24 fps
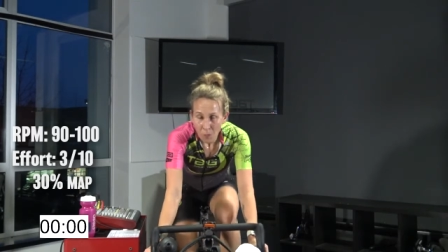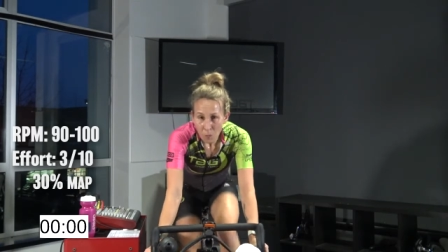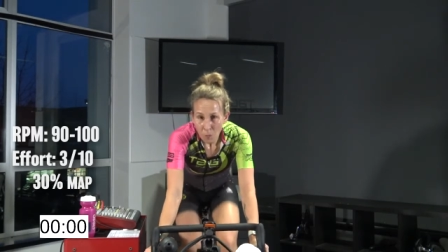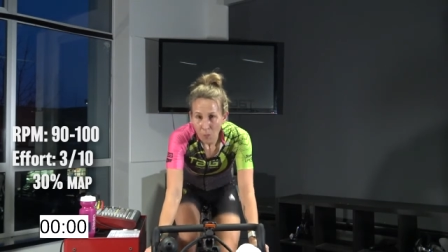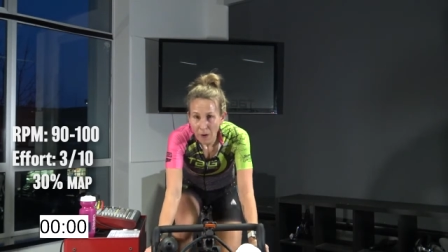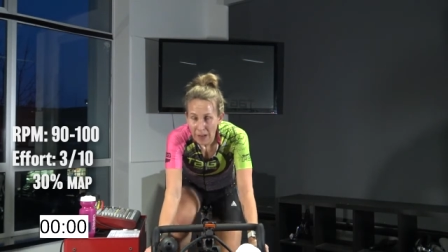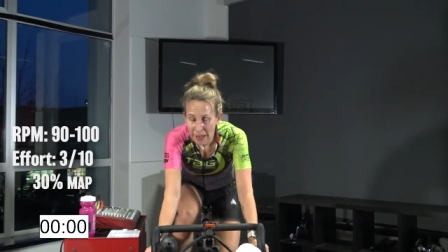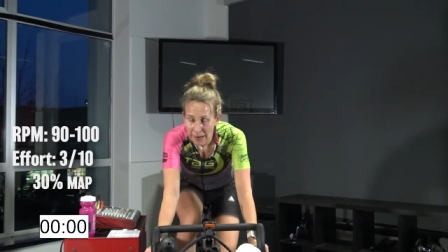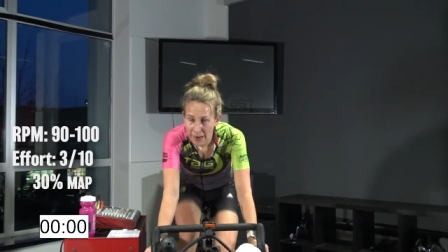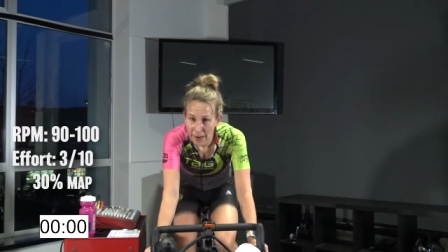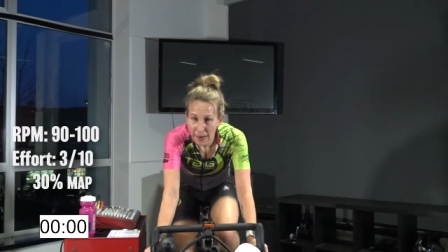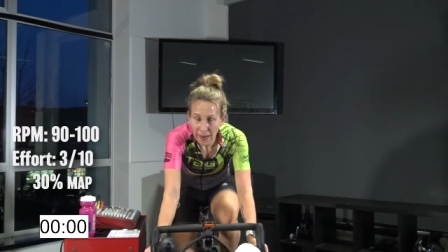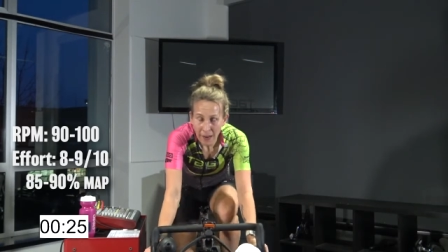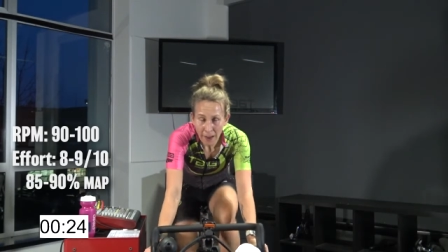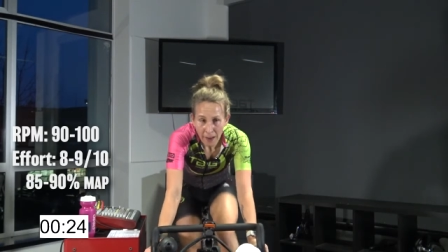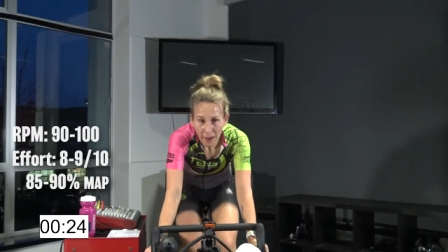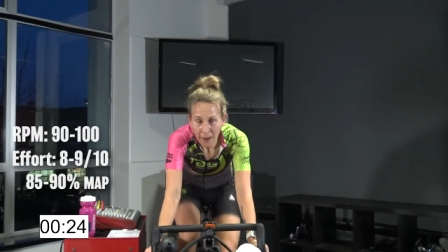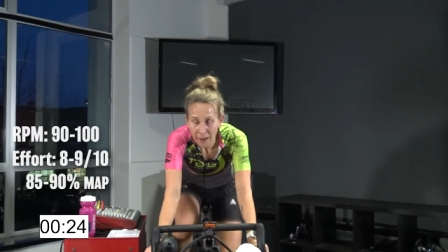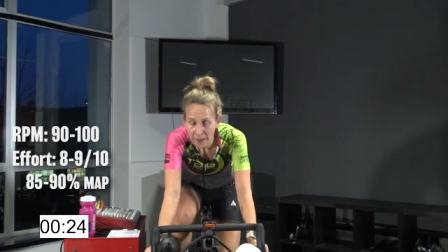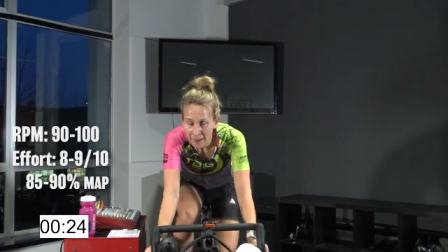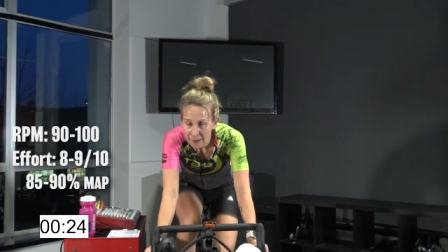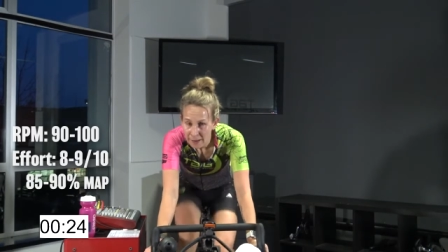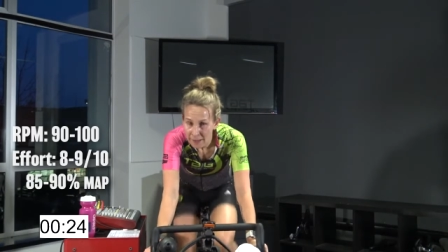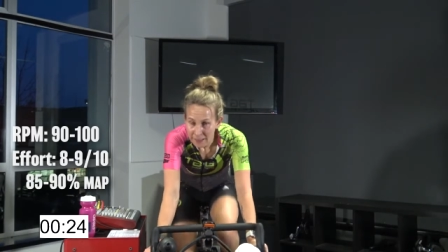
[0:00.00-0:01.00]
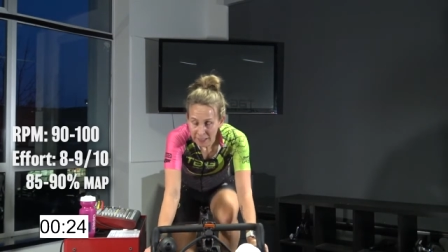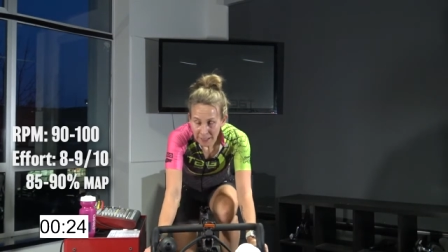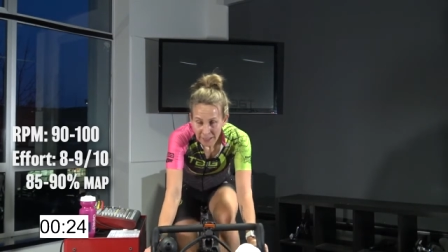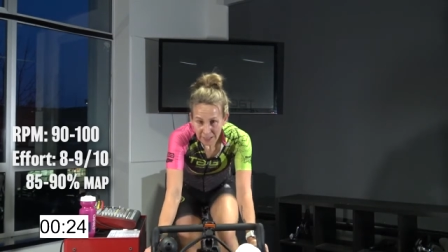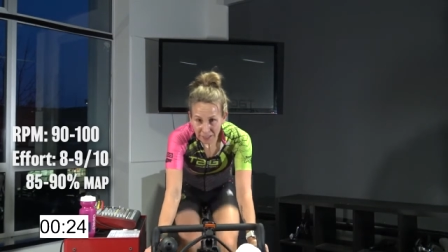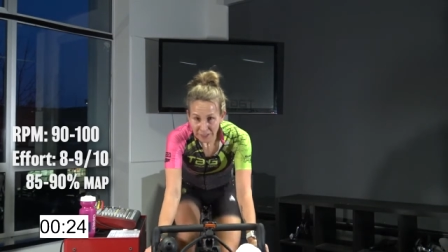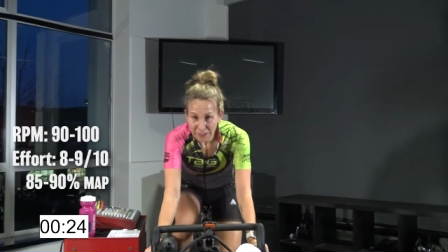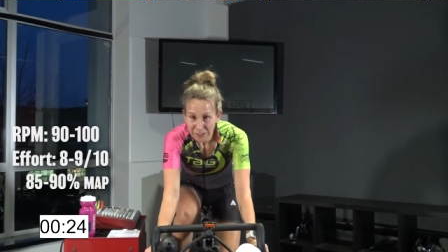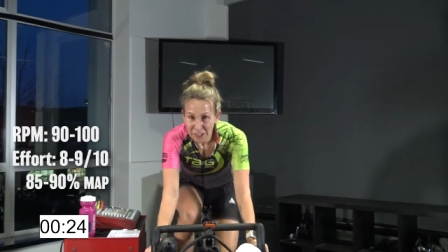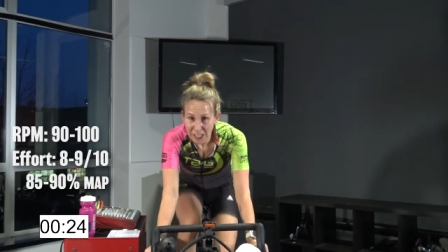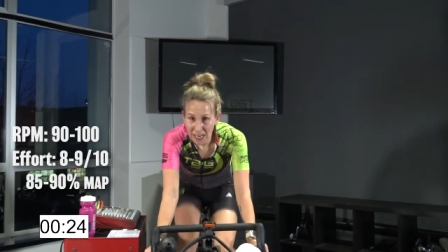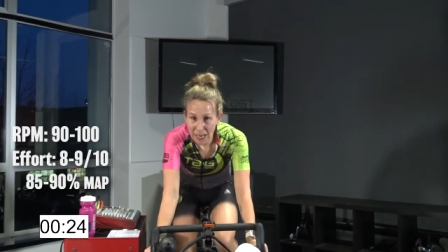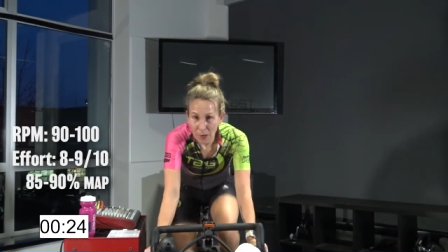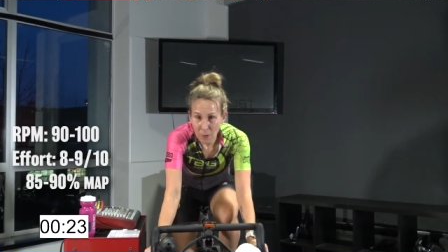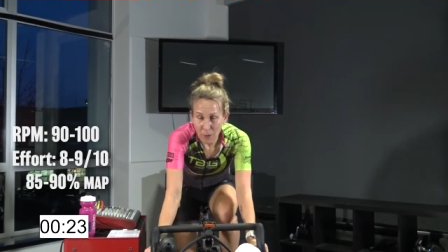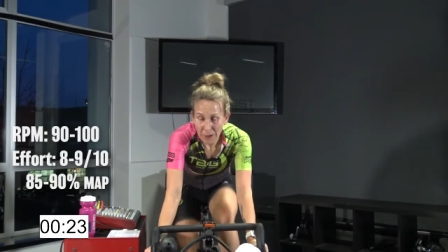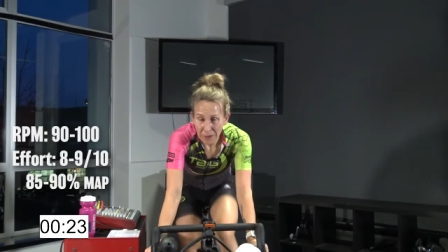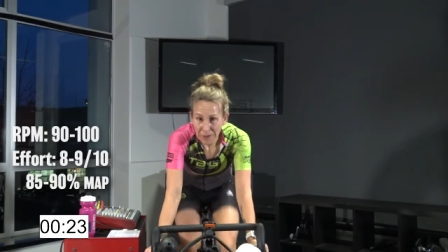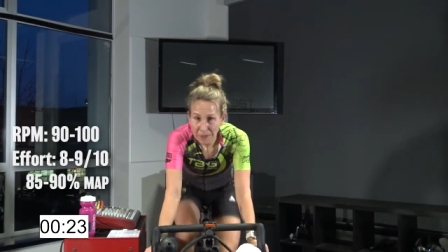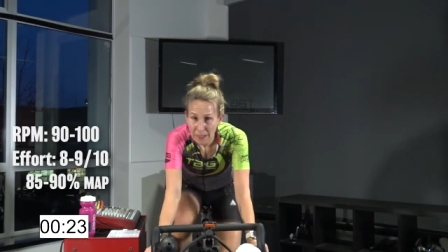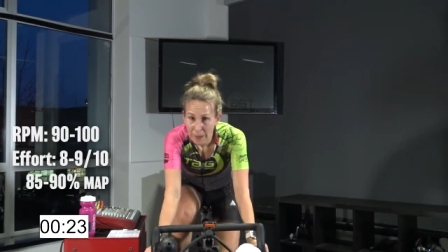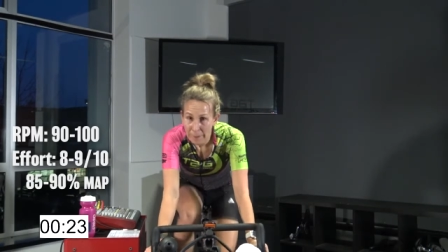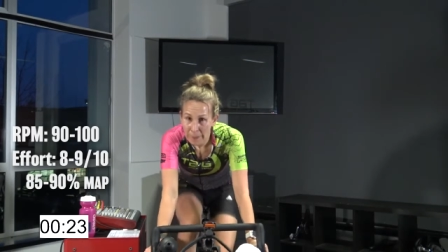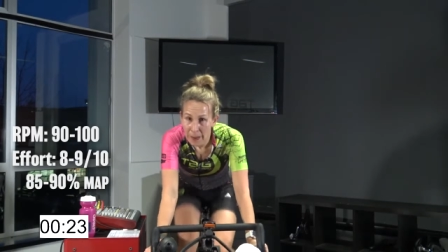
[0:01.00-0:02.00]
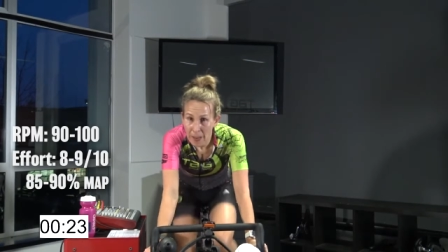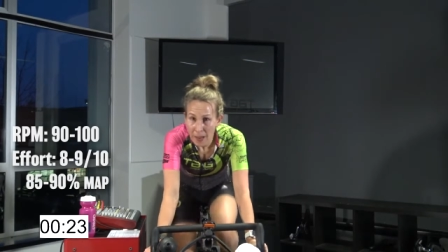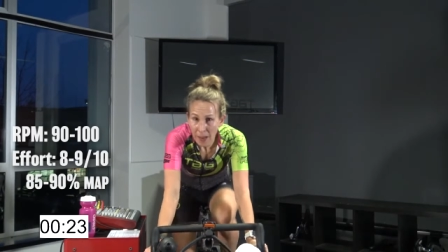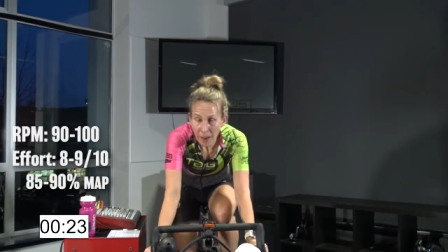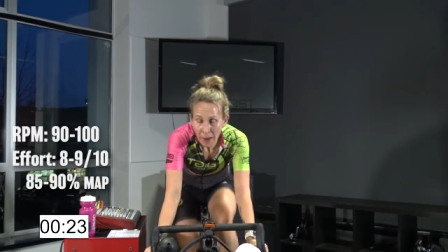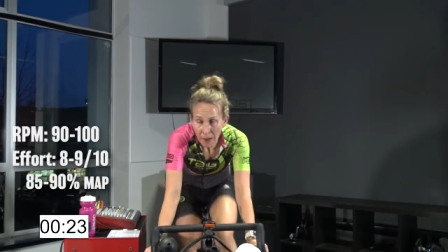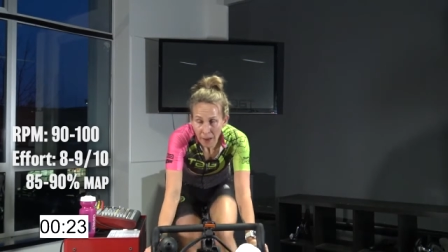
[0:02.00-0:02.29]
1. Stay with them.